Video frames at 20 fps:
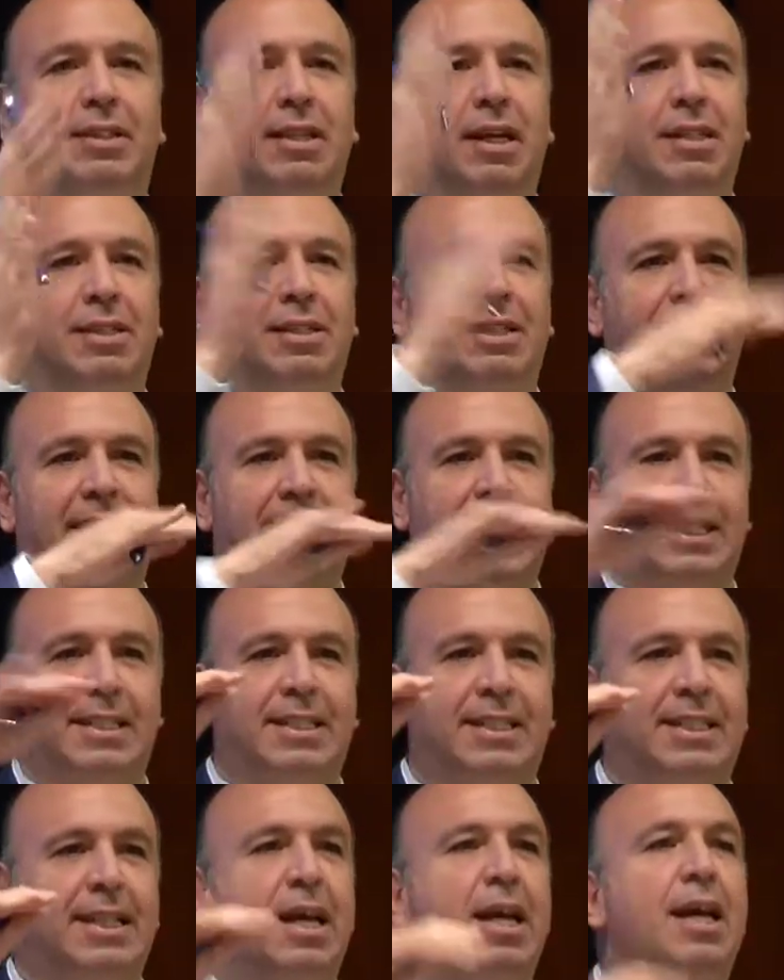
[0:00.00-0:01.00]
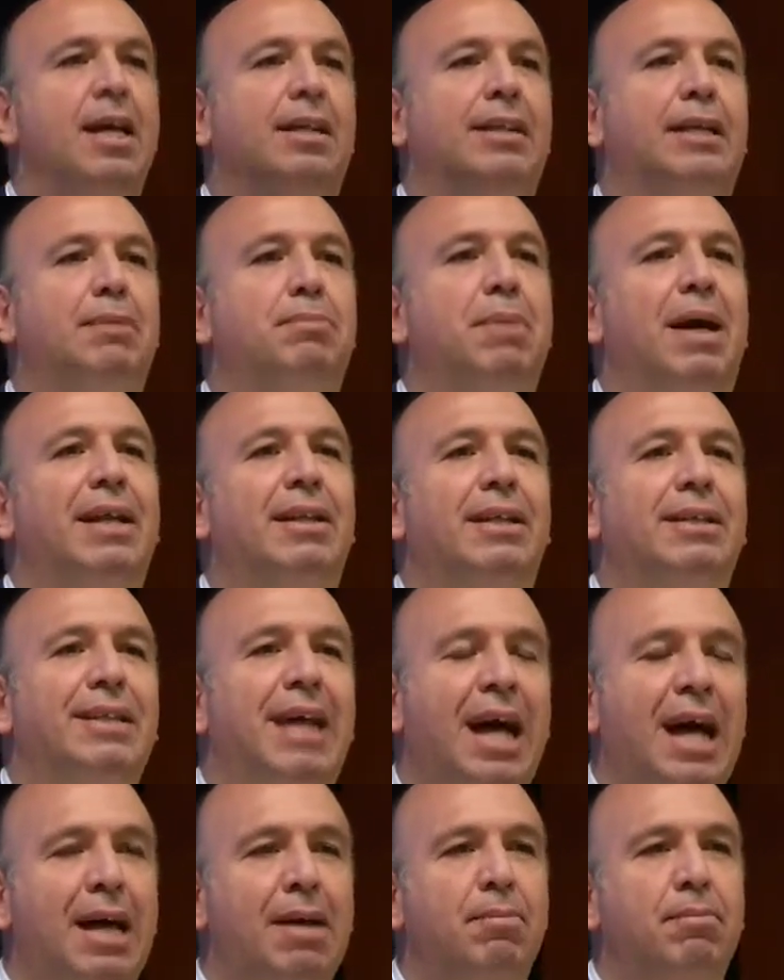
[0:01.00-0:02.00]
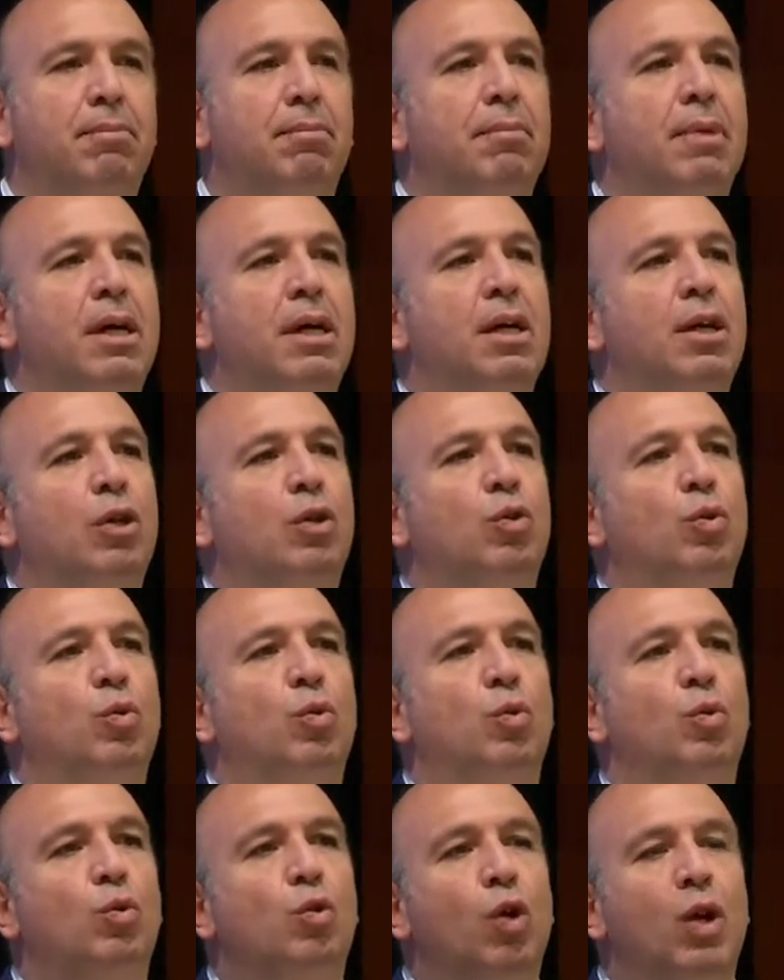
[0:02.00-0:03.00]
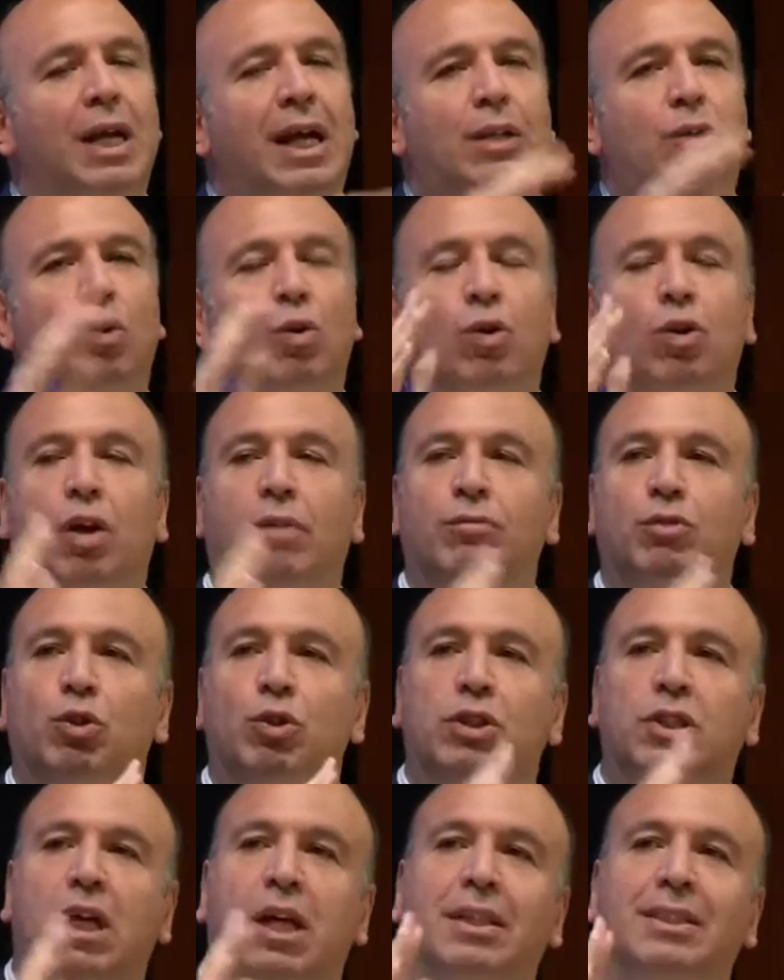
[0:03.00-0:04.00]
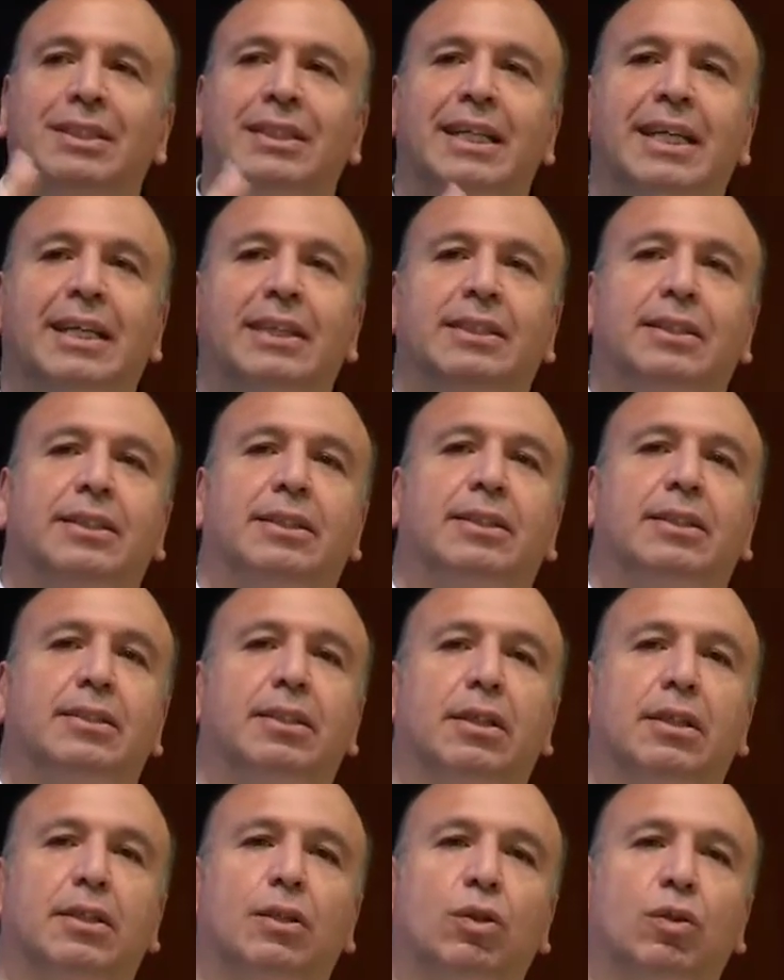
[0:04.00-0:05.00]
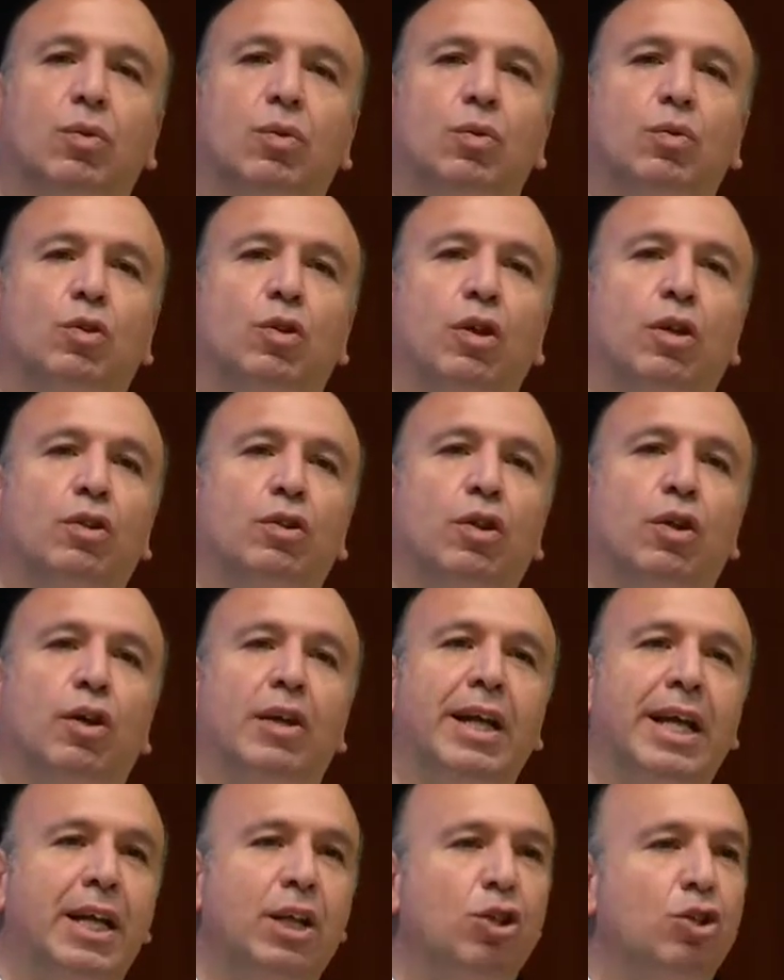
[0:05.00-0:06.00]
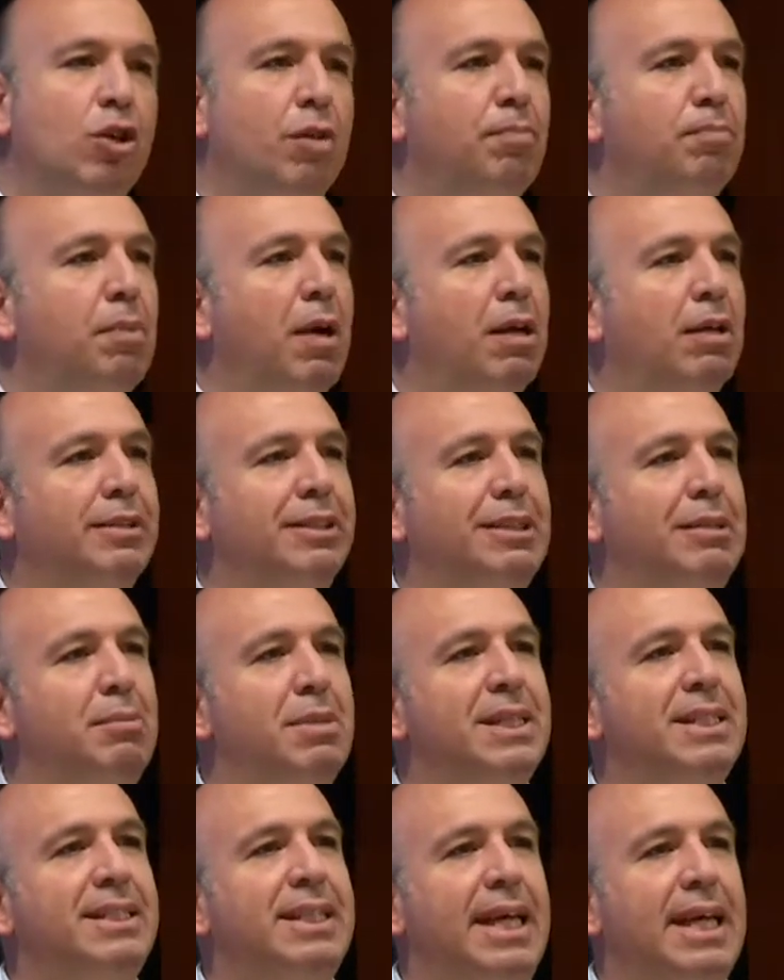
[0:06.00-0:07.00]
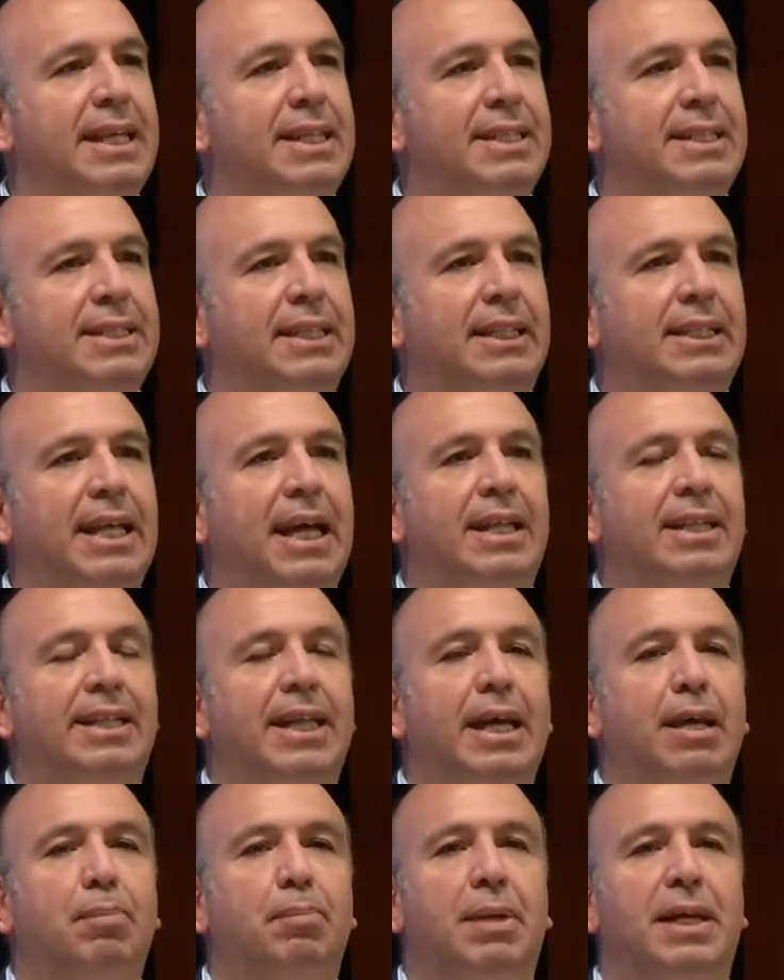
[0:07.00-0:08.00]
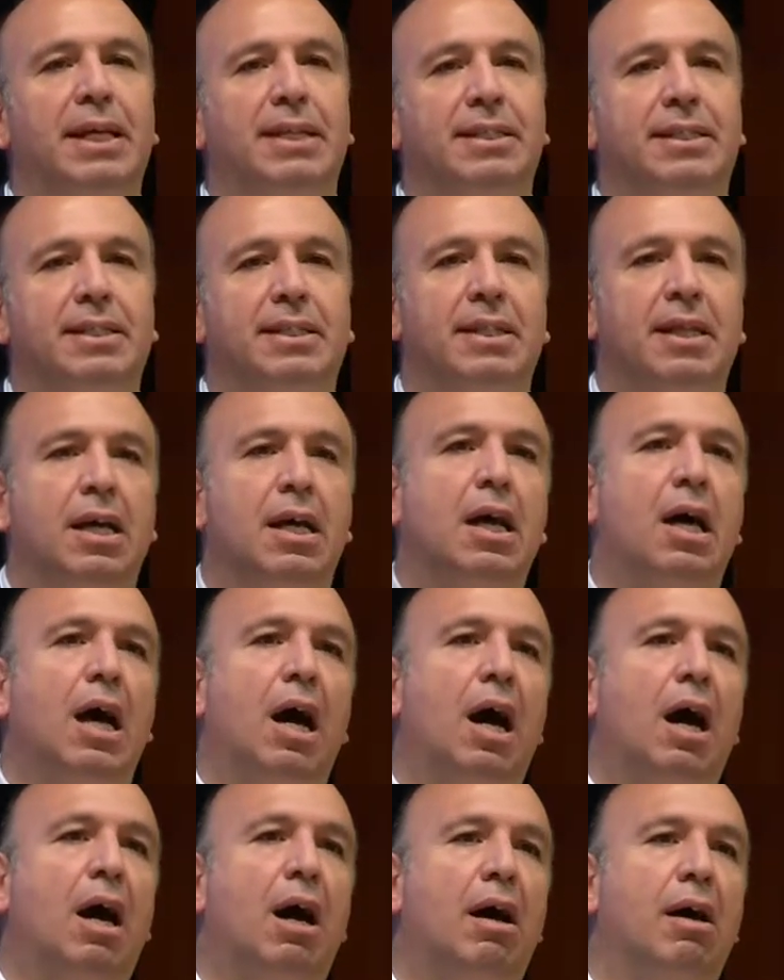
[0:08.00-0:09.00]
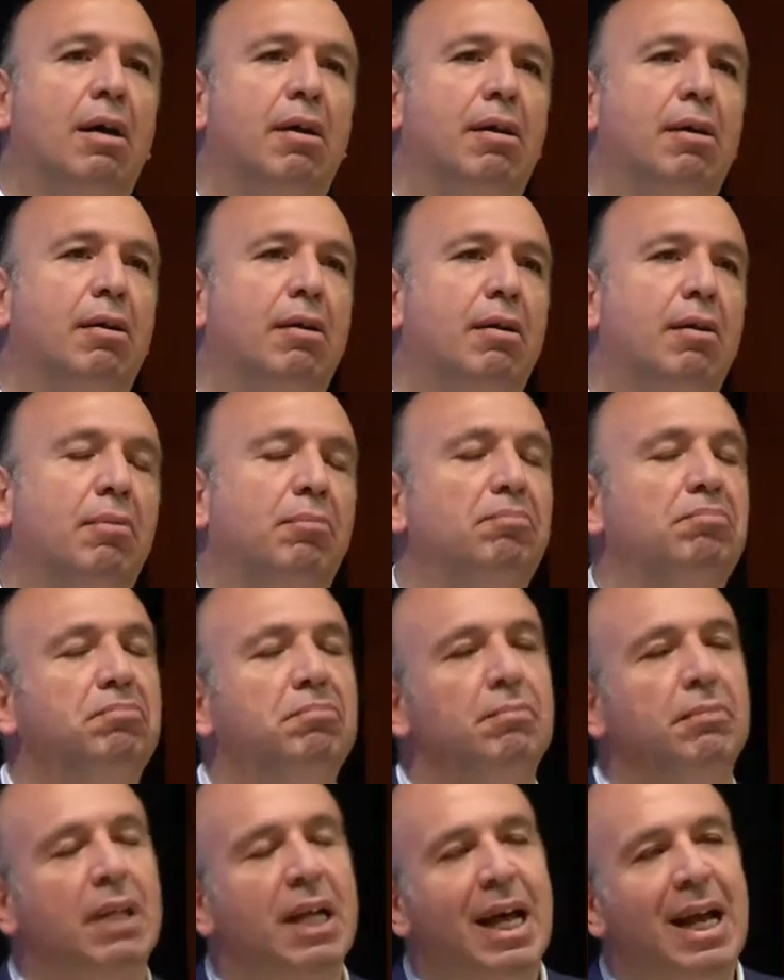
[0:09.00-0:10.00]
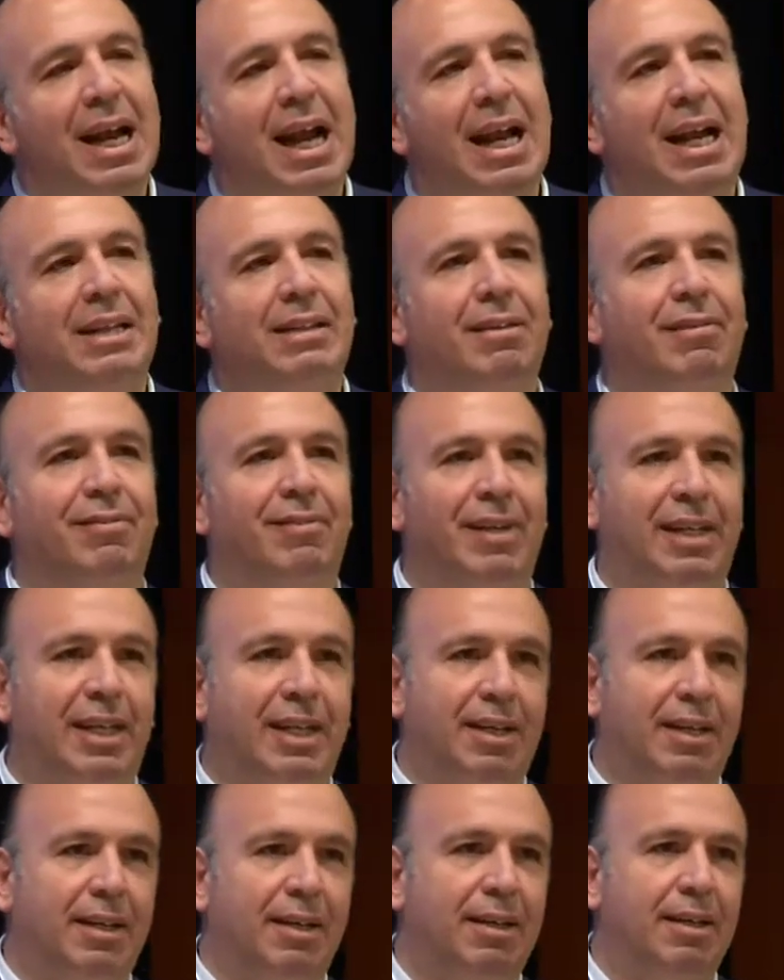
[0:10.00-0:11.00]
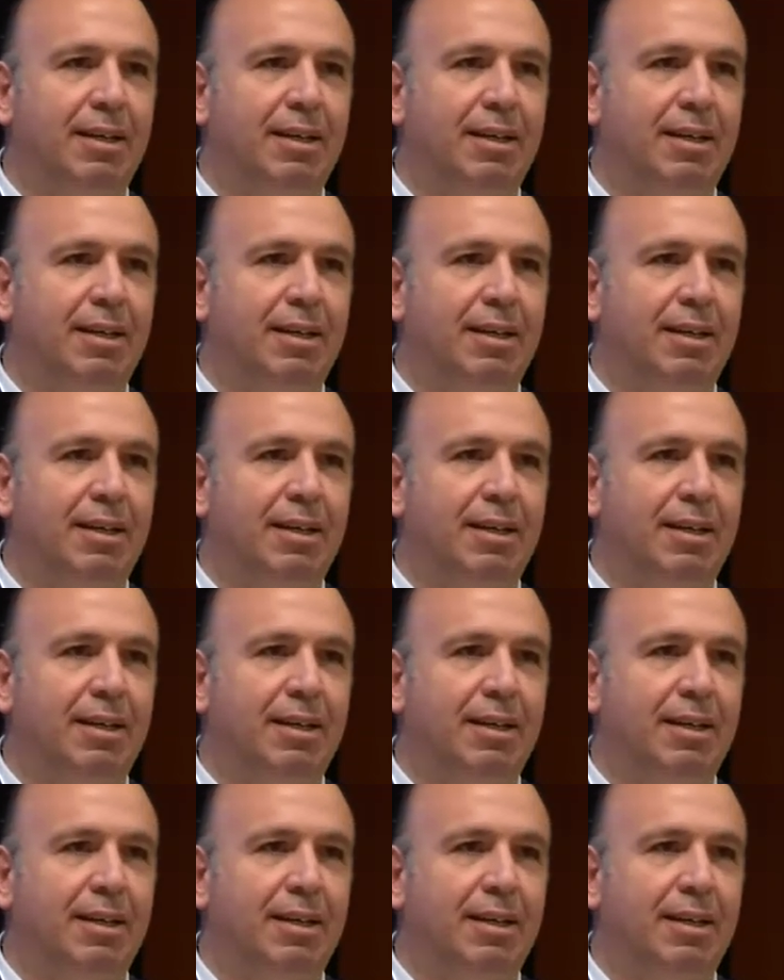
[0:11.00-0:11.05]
constraints that by the time you look at all of those constraints, the range of policy mistakes that can take place are relatively